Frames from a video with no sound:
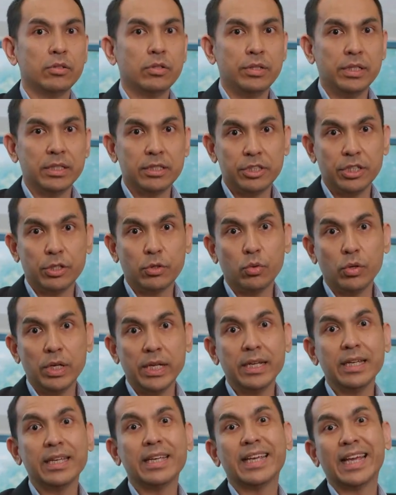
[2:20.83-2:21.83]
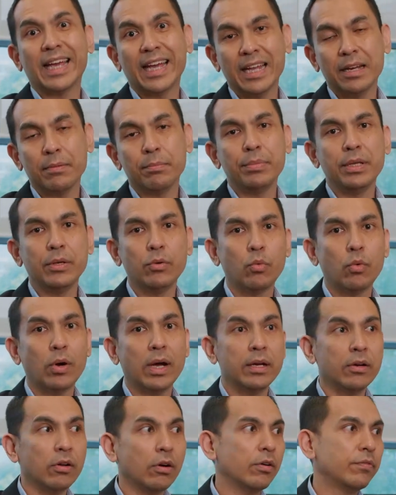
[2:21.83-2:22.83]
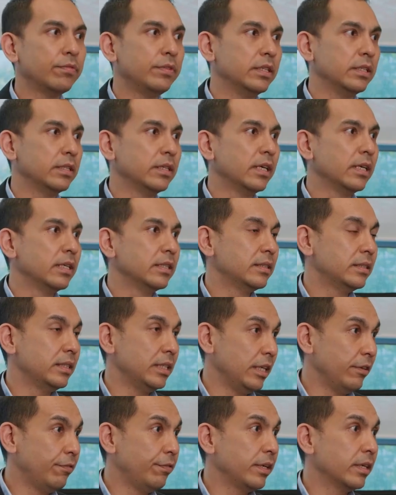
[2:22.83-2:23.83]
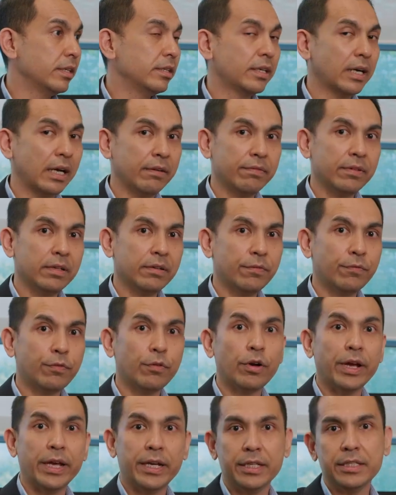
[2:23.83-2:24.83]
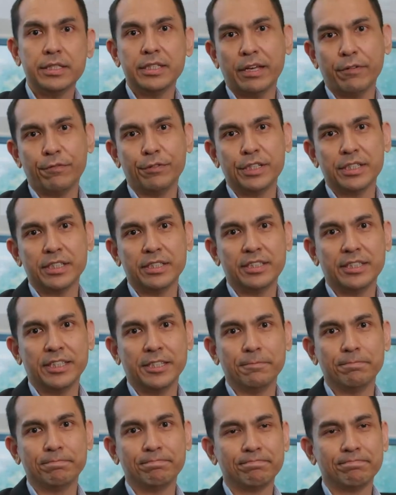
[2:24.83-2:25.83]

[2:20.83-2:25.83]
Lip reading: district cooling can be one of the significant driver for energy efficiency.